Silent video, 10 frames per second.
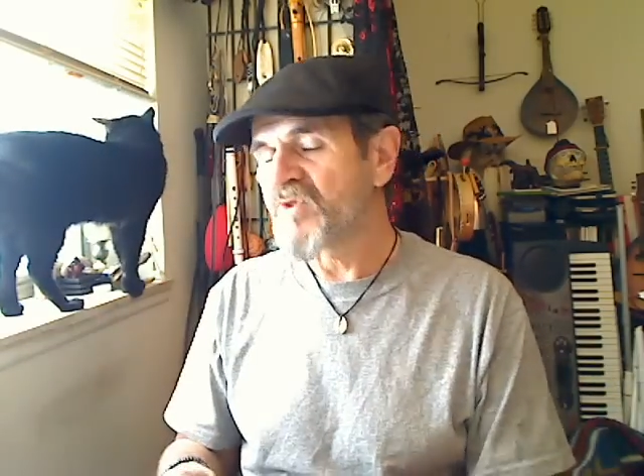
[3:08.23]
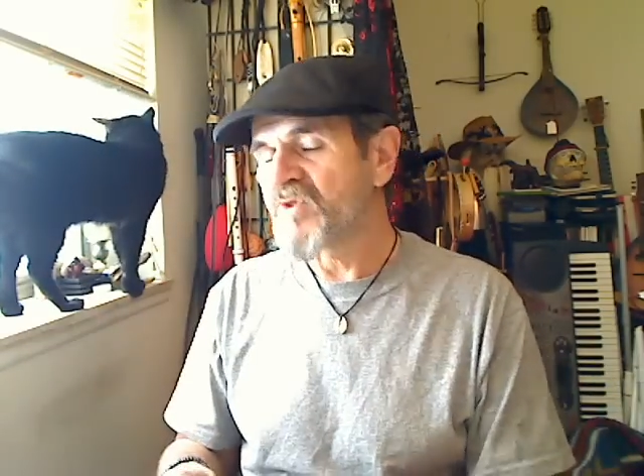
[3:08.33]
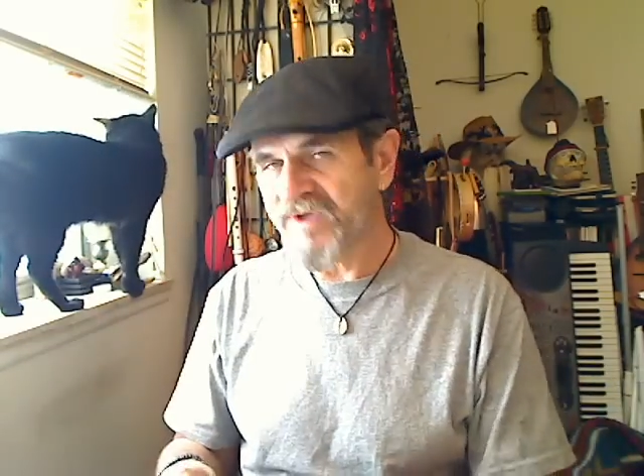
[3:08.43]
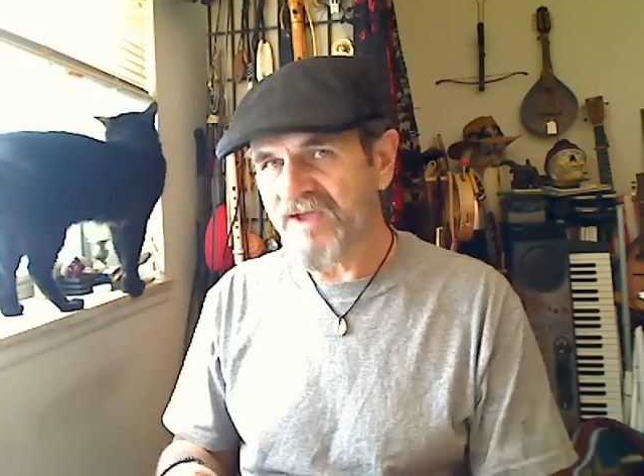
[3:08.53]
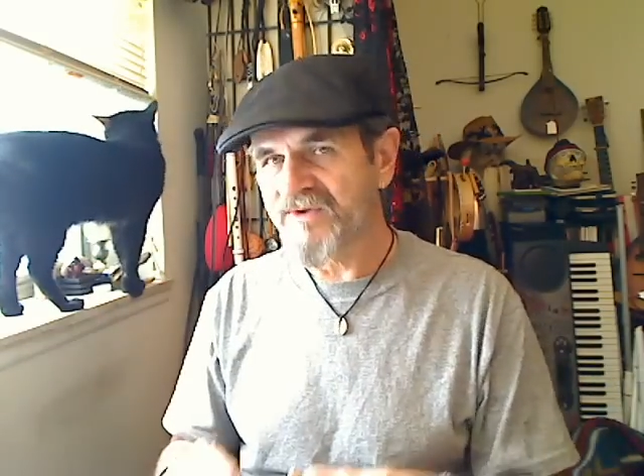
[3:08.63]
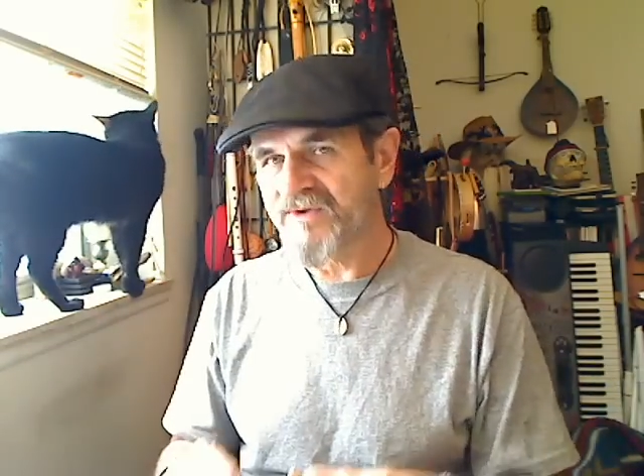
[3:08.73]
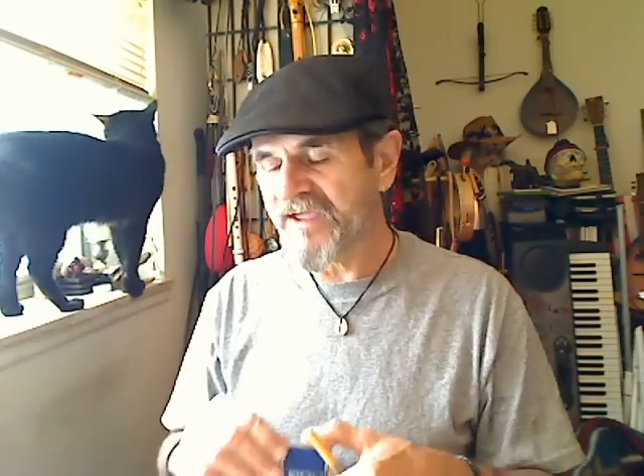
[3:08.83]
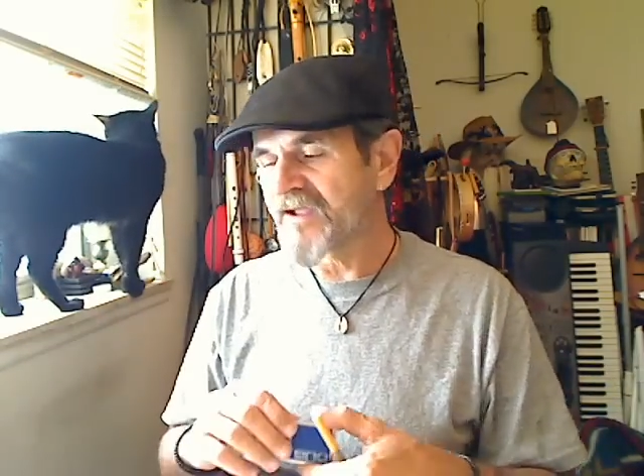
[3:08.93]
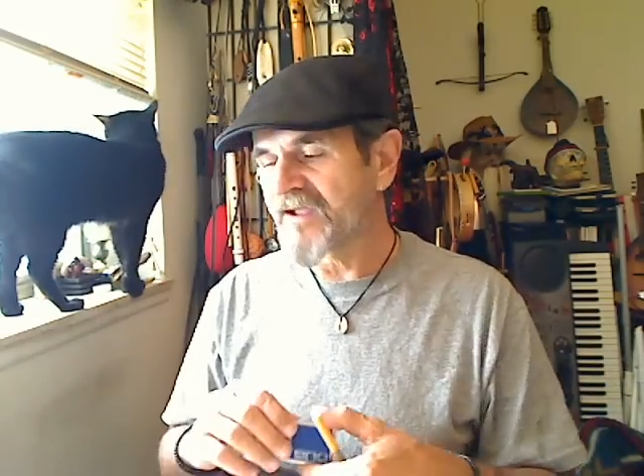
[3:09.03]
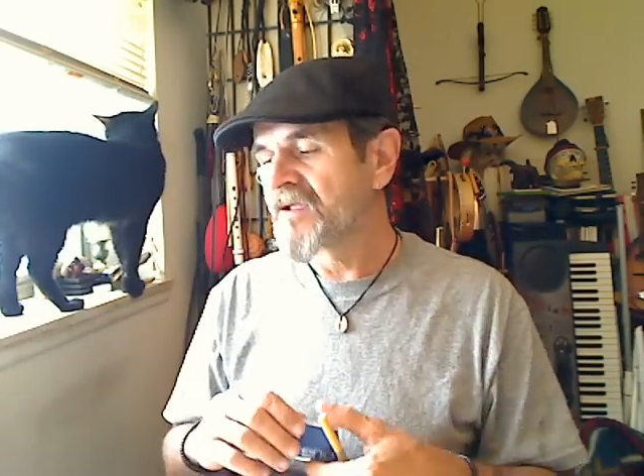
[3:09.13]
You can do
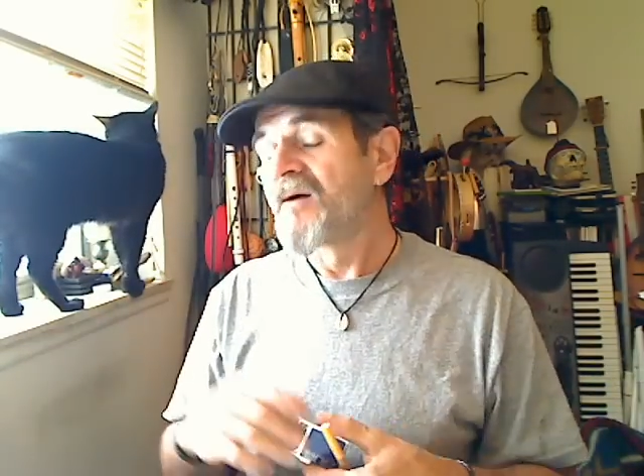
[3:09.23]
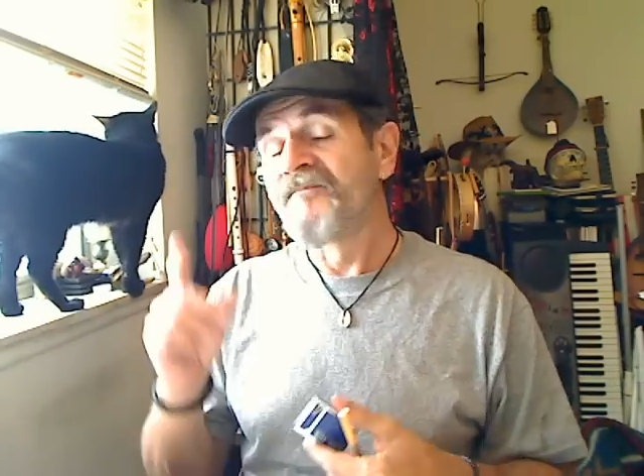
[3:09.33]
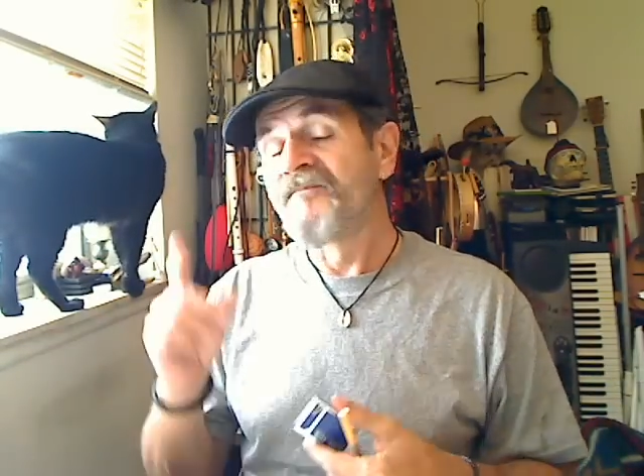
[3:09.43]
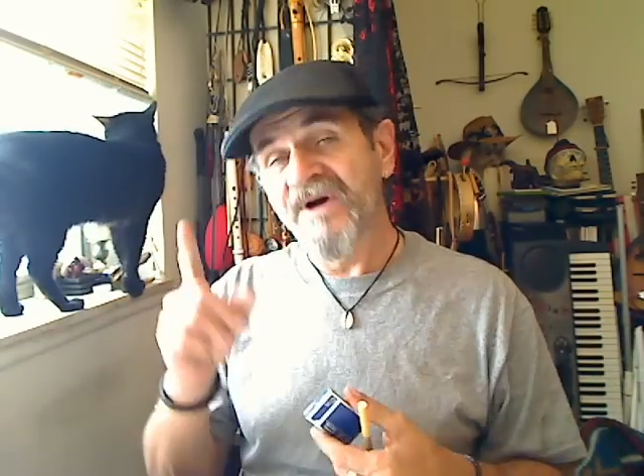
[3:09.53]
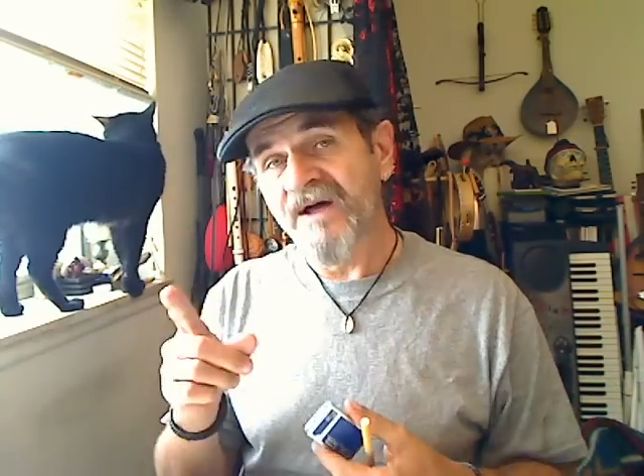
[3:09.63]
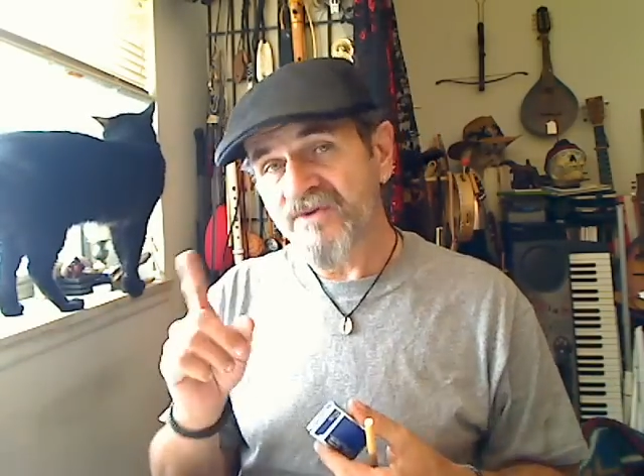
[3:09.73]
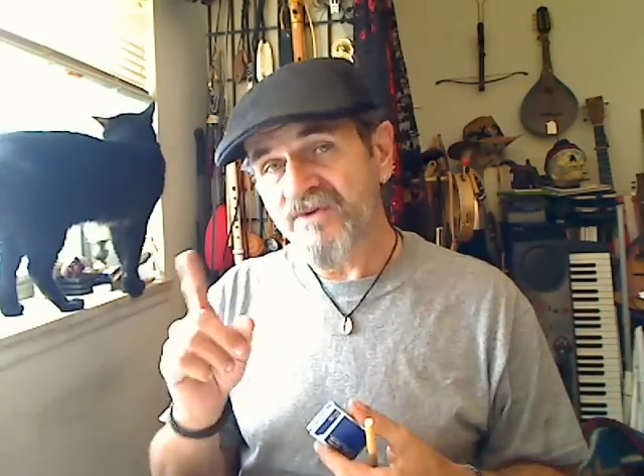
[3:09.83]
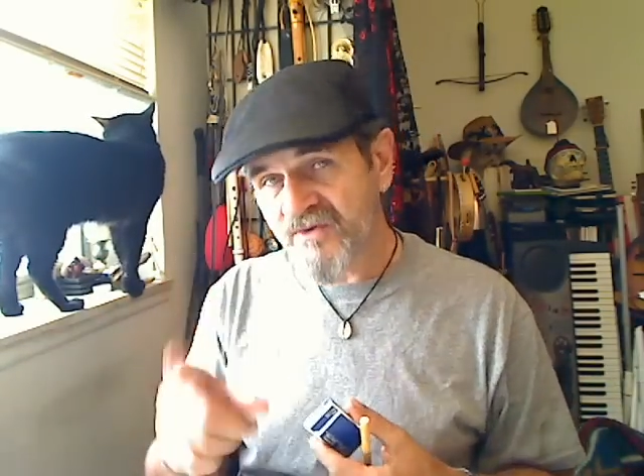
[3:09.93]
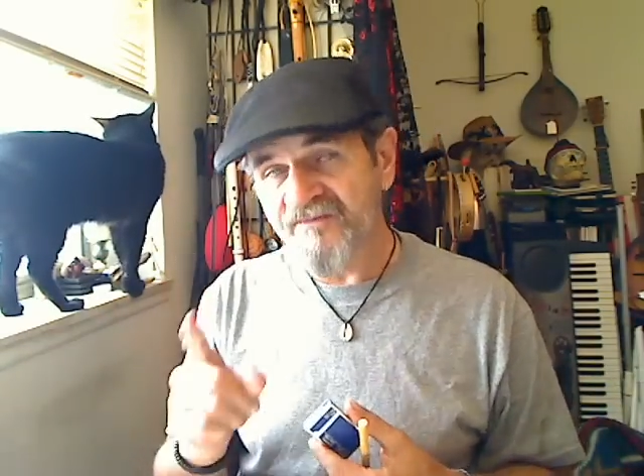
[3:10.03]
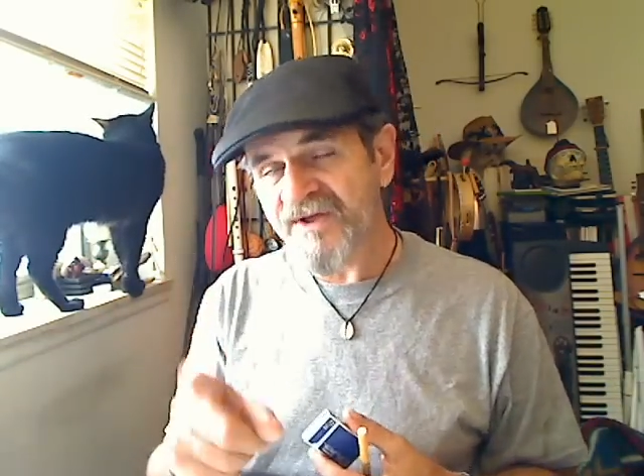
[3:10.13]
that,
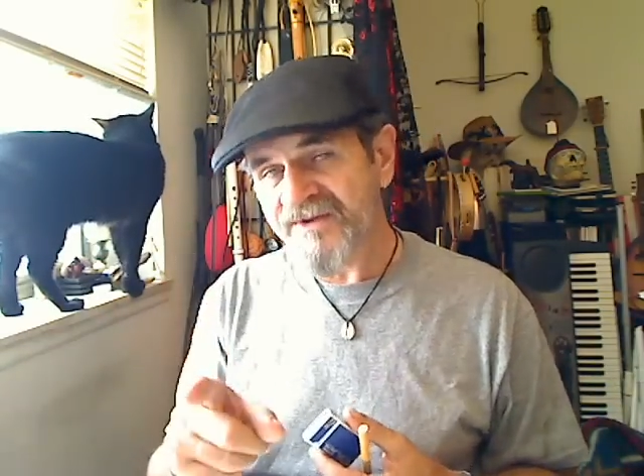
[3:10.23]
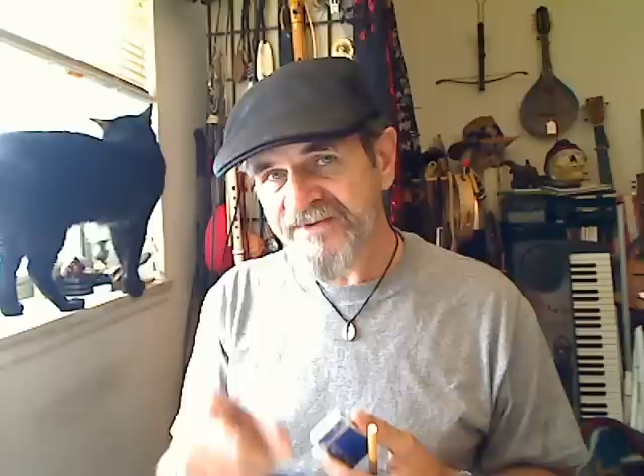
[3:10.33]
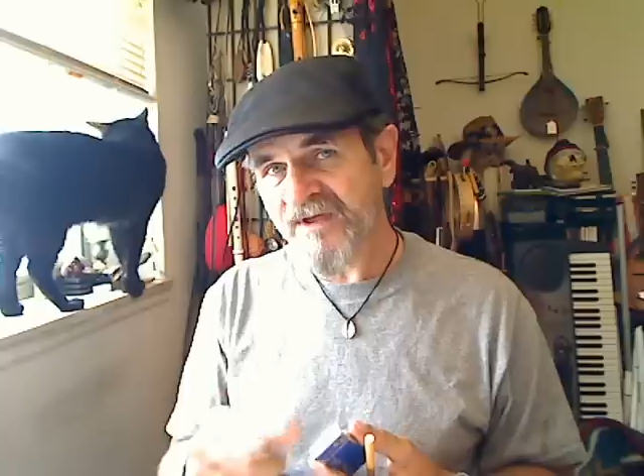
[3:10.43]
but you must